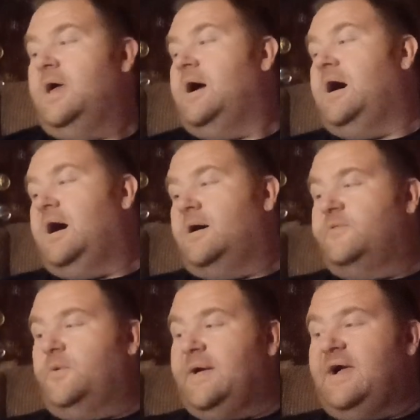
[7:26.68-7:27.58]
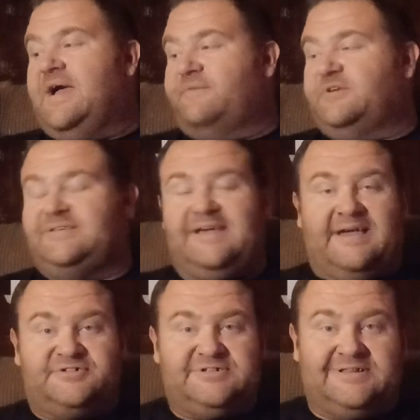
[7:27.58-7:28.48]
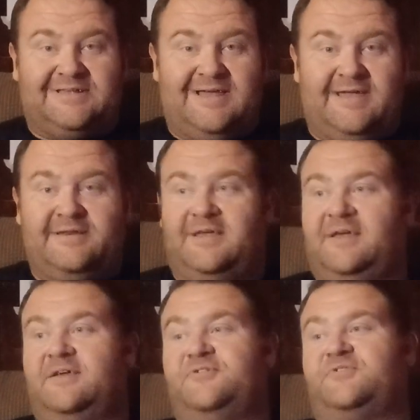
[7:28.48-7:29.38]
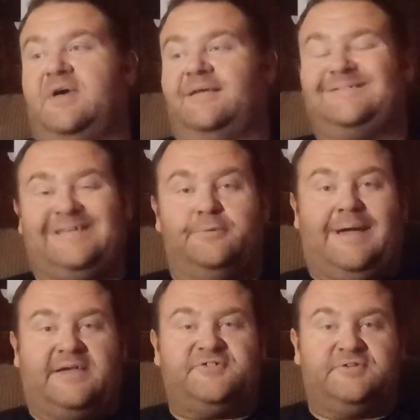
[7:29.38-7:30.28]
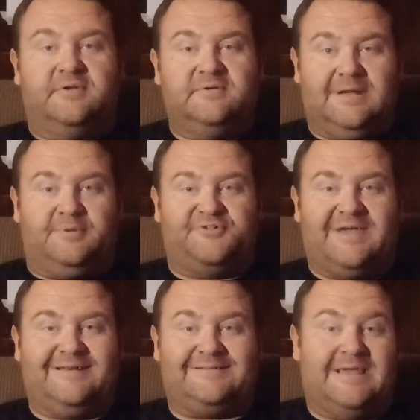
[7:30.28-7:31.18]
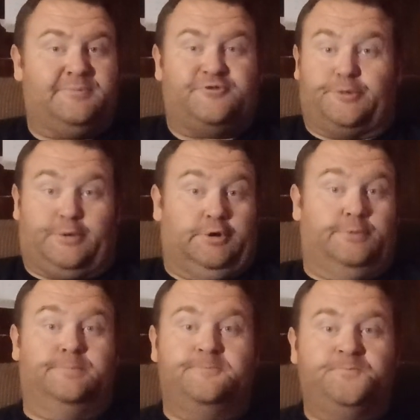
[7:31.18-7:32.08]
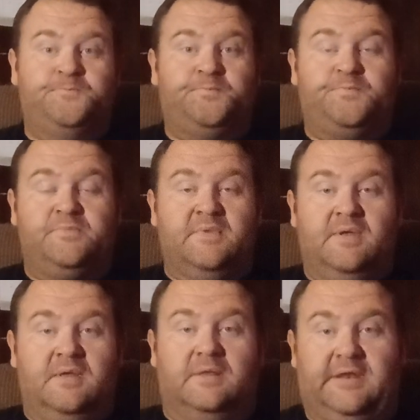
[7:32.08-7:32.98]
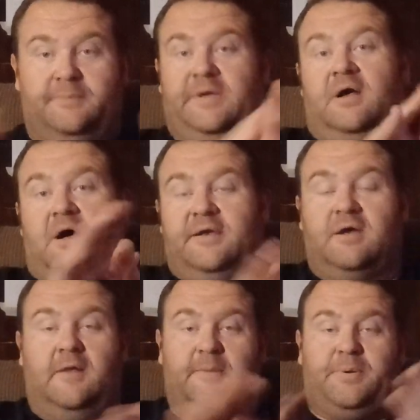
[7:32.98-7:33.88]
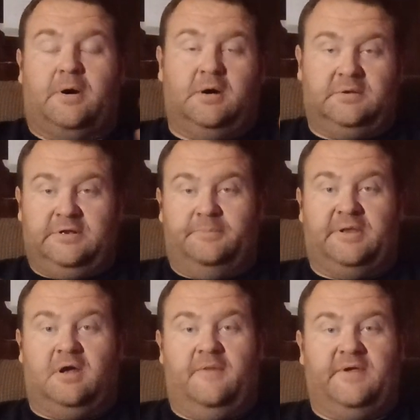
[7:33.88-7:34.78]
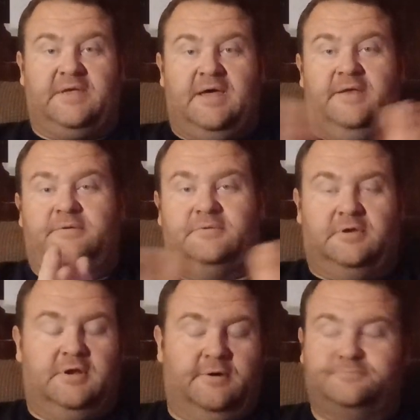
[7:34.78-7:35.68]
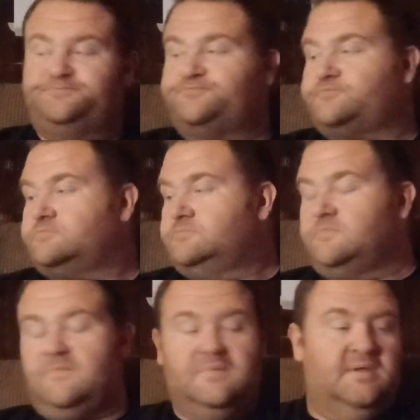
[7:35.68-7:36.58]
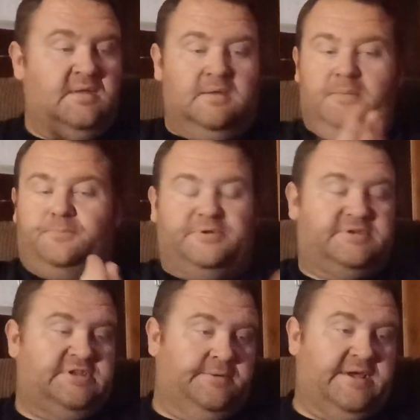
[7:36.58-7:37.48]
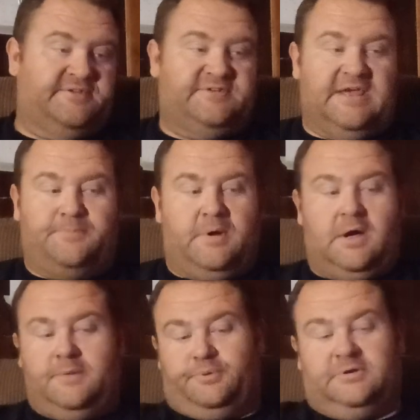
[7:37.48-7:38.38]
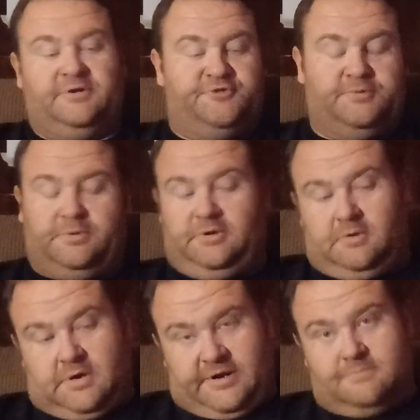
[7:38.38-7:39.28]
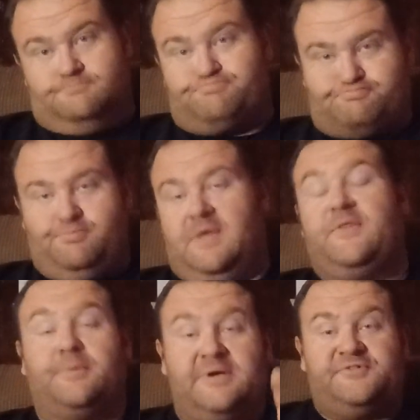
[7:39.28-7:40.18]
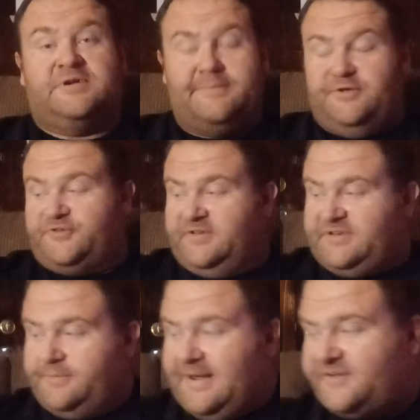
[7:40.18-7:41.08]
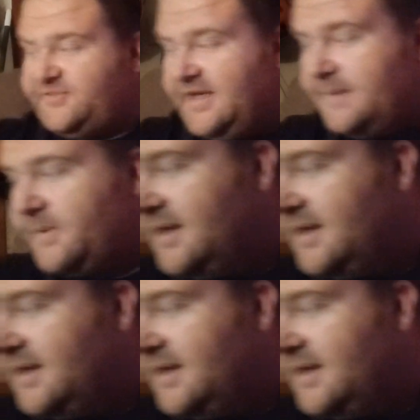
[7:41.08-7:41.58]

The way I have it attached to the gun is T-Rex double-sided tape and super glue. A little bit on the part, a little bit on the gun, you know. Put the T-Rex tape on, put a little super glue on it. And the reason I'm using the T-Rex tape